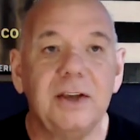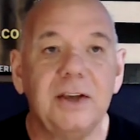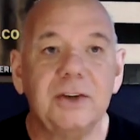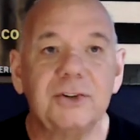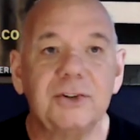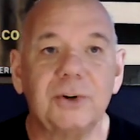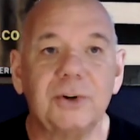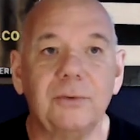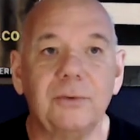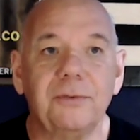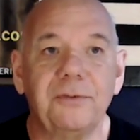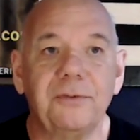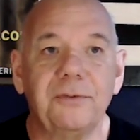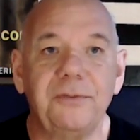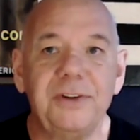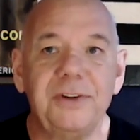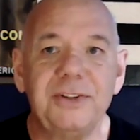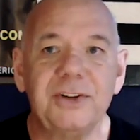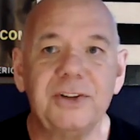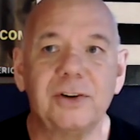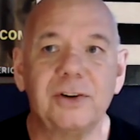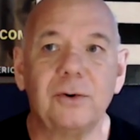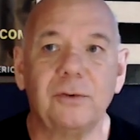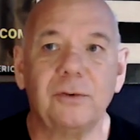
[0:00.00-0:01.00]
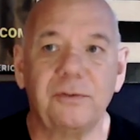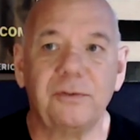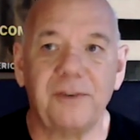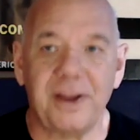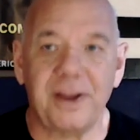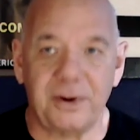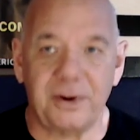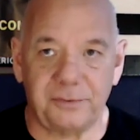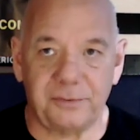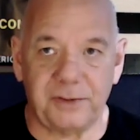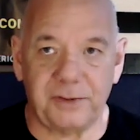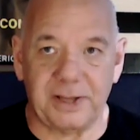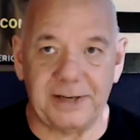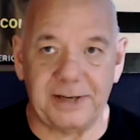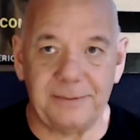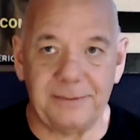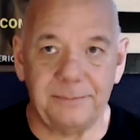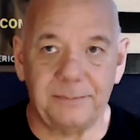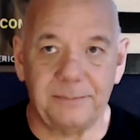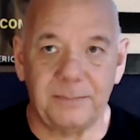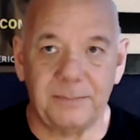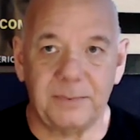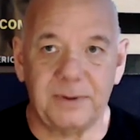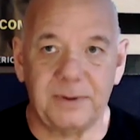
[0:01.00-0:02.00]
So physical fight or flight,
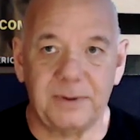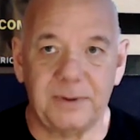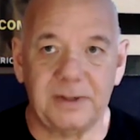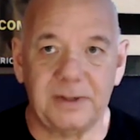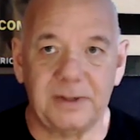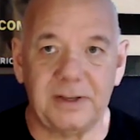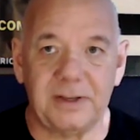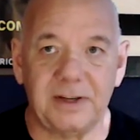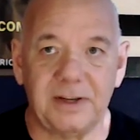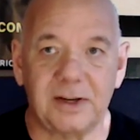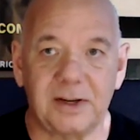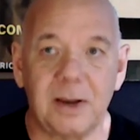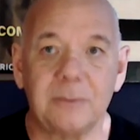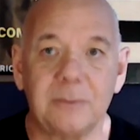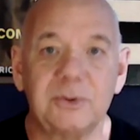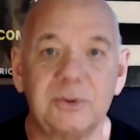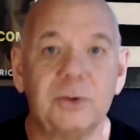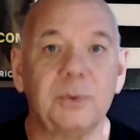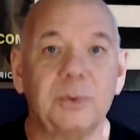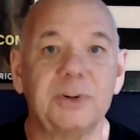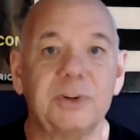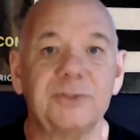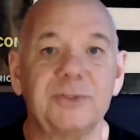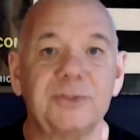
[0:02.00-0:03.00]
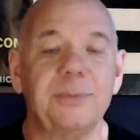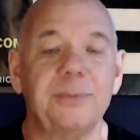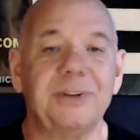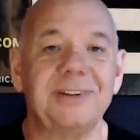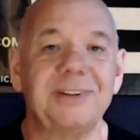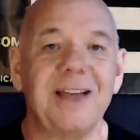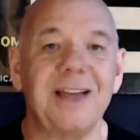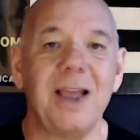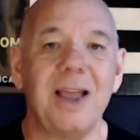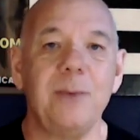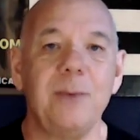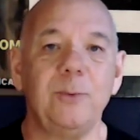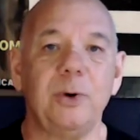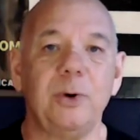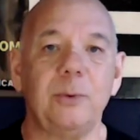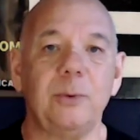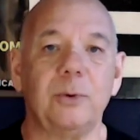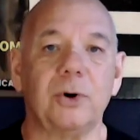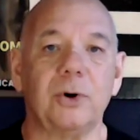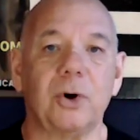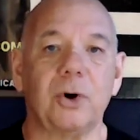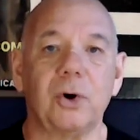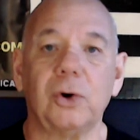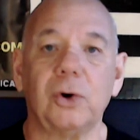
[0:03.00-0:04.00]
it comes to us from the time we
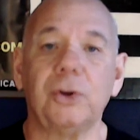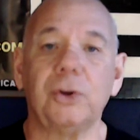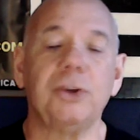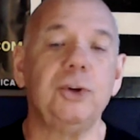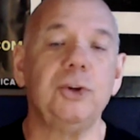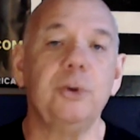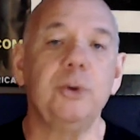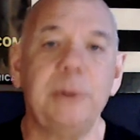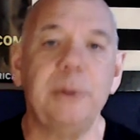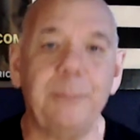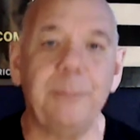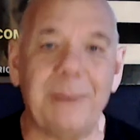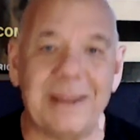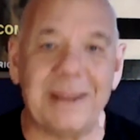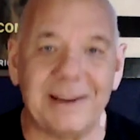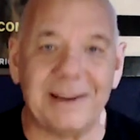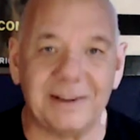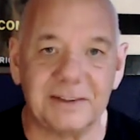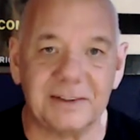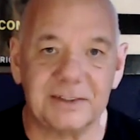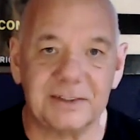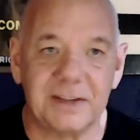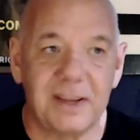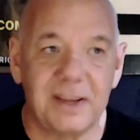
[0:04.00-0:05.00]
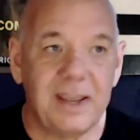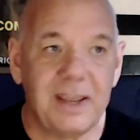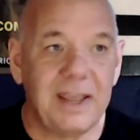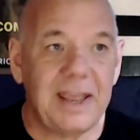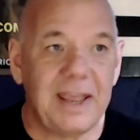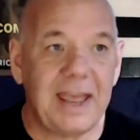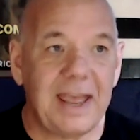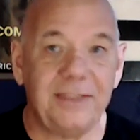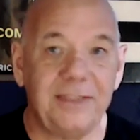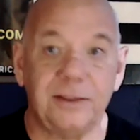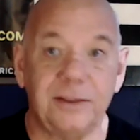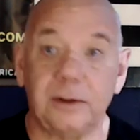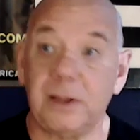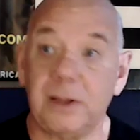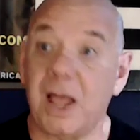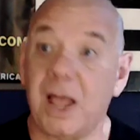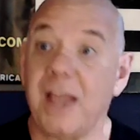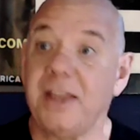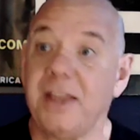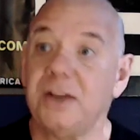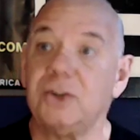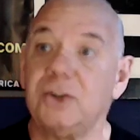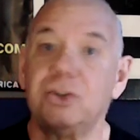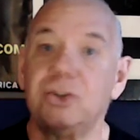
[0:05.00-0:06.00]
were early human beings and the
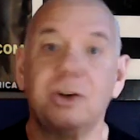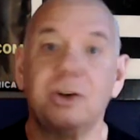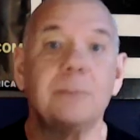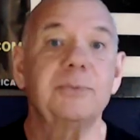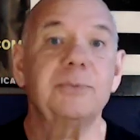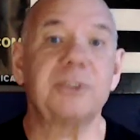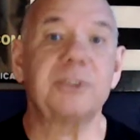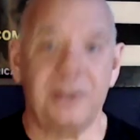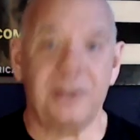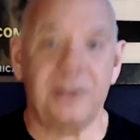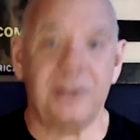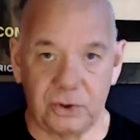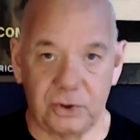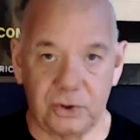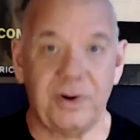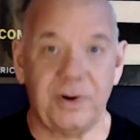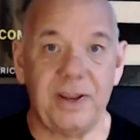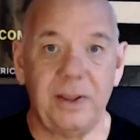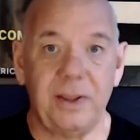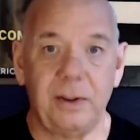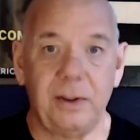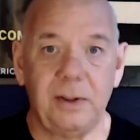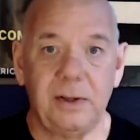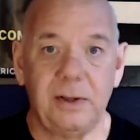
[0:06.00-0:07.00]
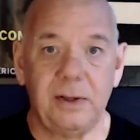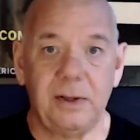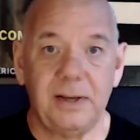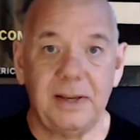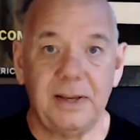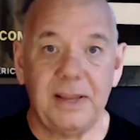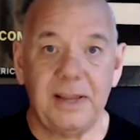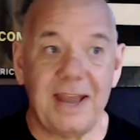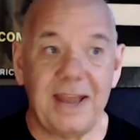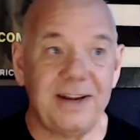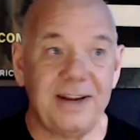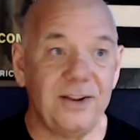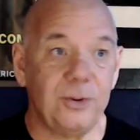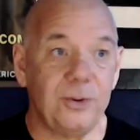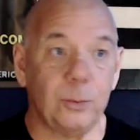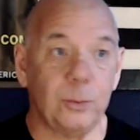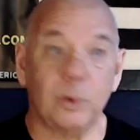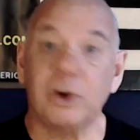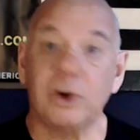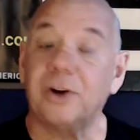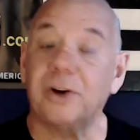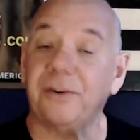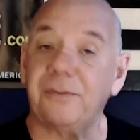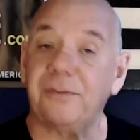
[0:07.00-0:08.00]
lion jumps on the trail and either
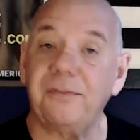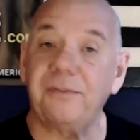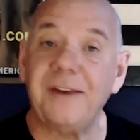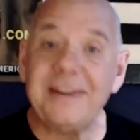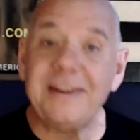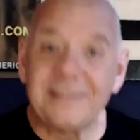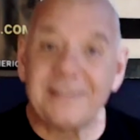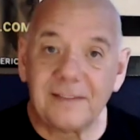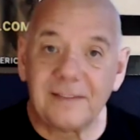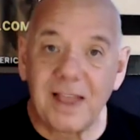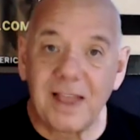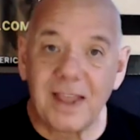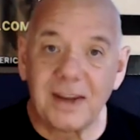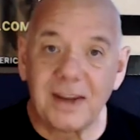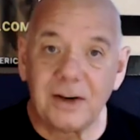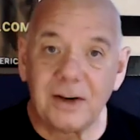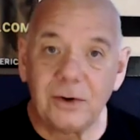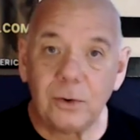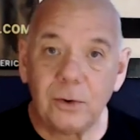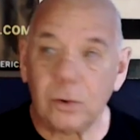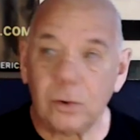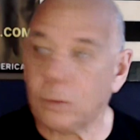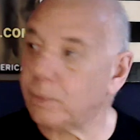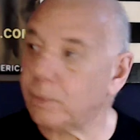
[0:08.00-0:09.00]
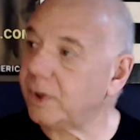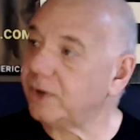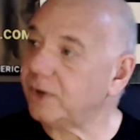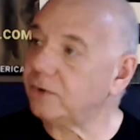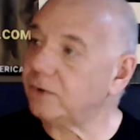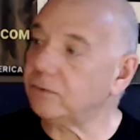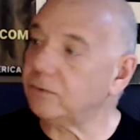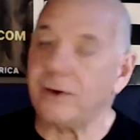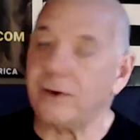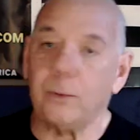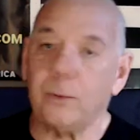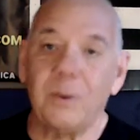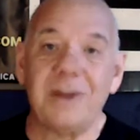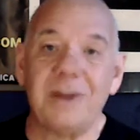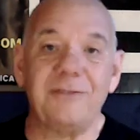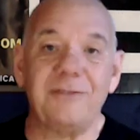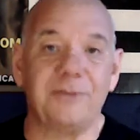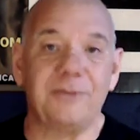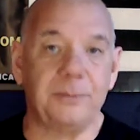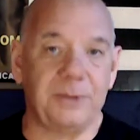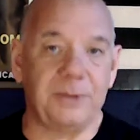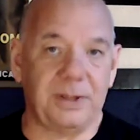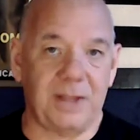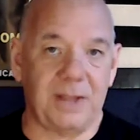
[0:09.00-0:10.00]
we're going to fight the lion or we're going to run away
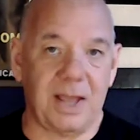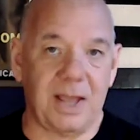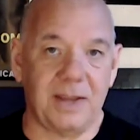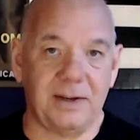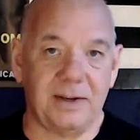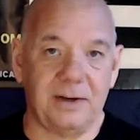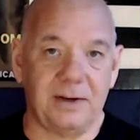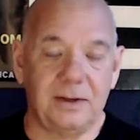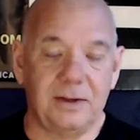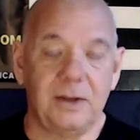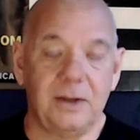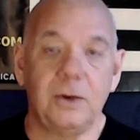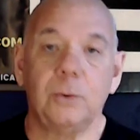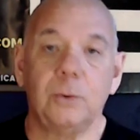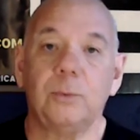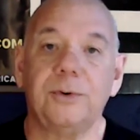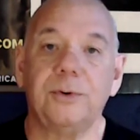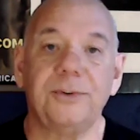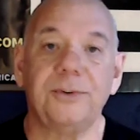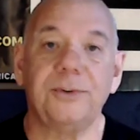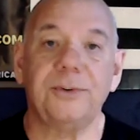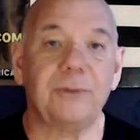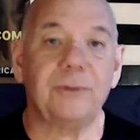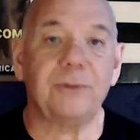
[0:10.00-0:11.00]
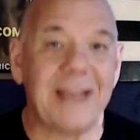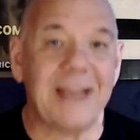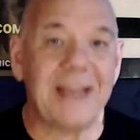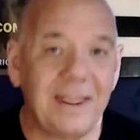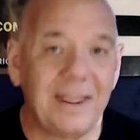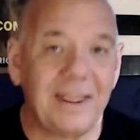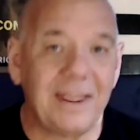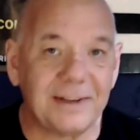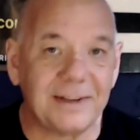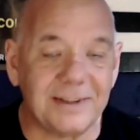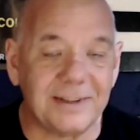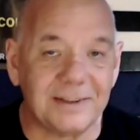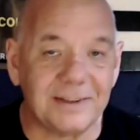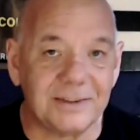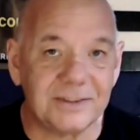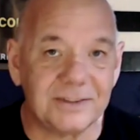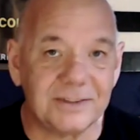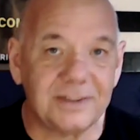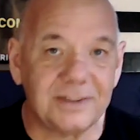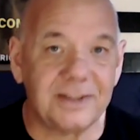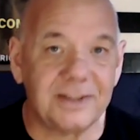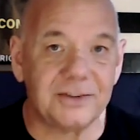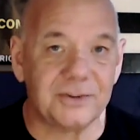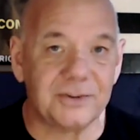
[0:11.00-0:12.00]
from the lion. Well, the reality
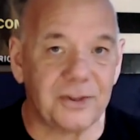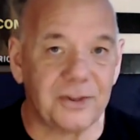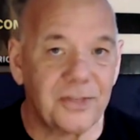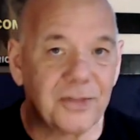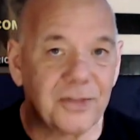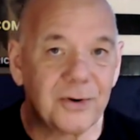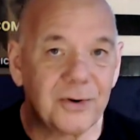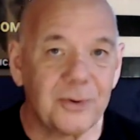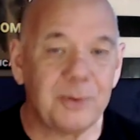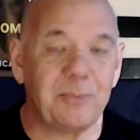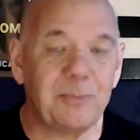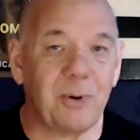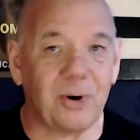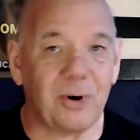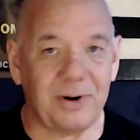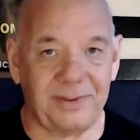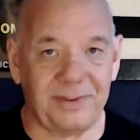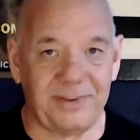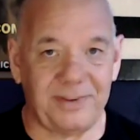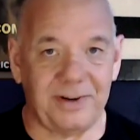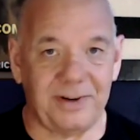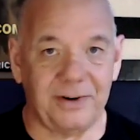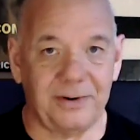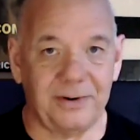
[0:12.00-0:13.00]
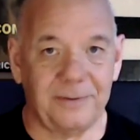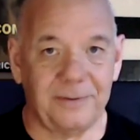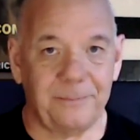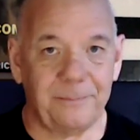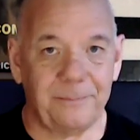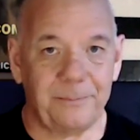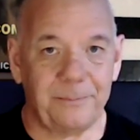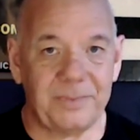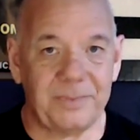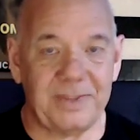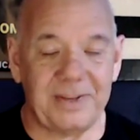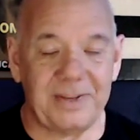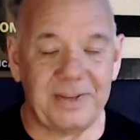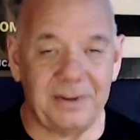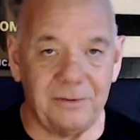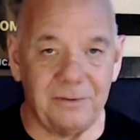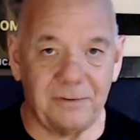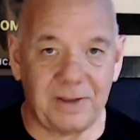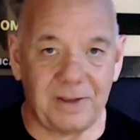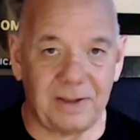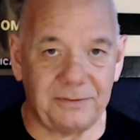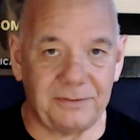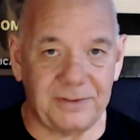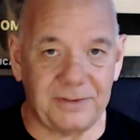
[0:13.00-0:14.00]
is there's a third part there that
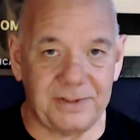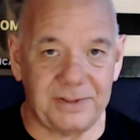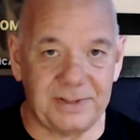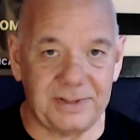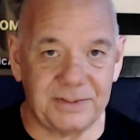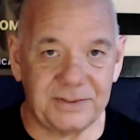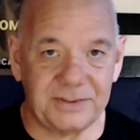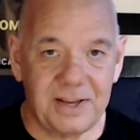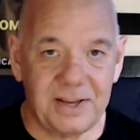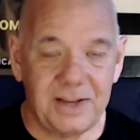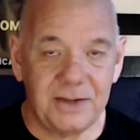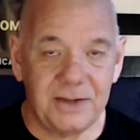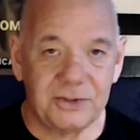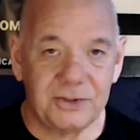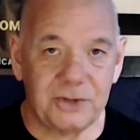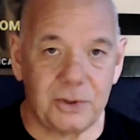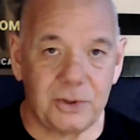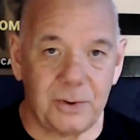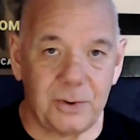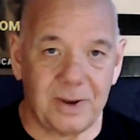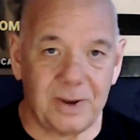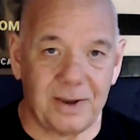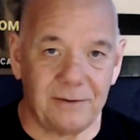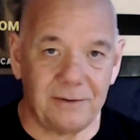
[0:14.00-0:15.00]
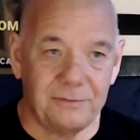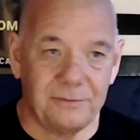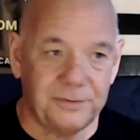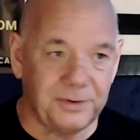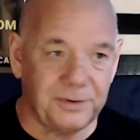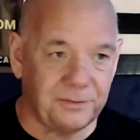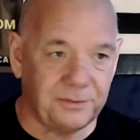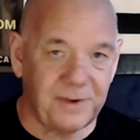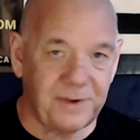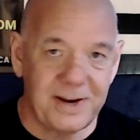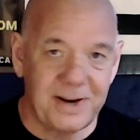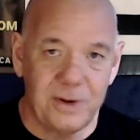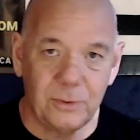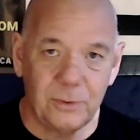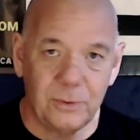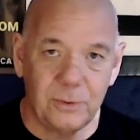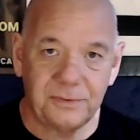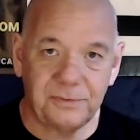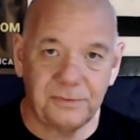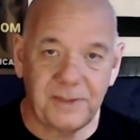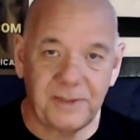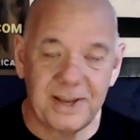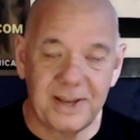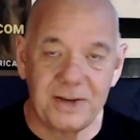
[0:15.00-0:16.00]
involved in this. So you have the fight or the
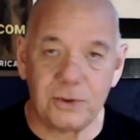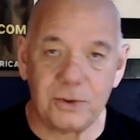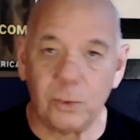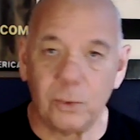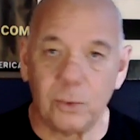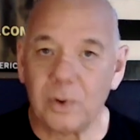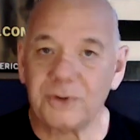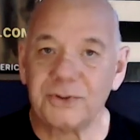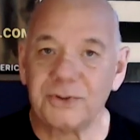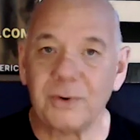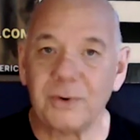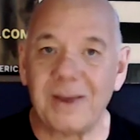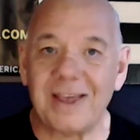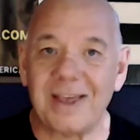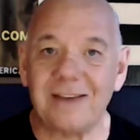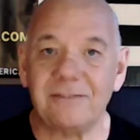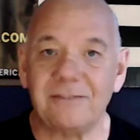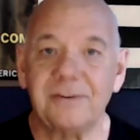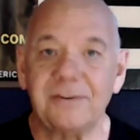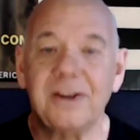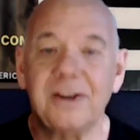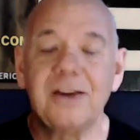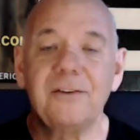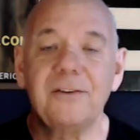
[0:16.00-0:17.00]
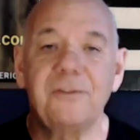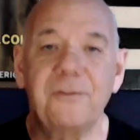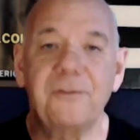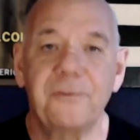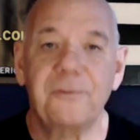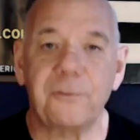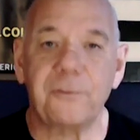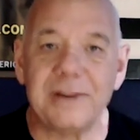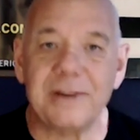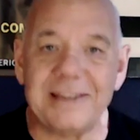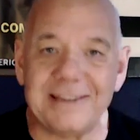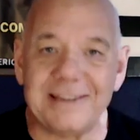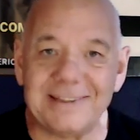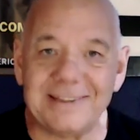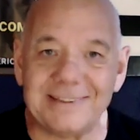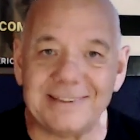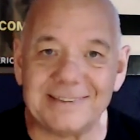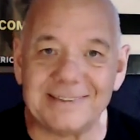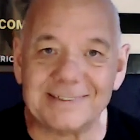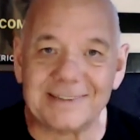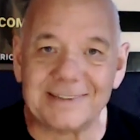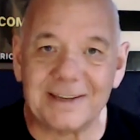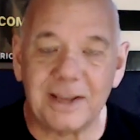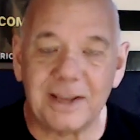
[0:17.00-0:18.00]
flight. You also have
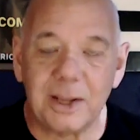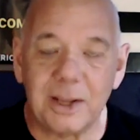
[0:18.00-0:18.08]
freeze.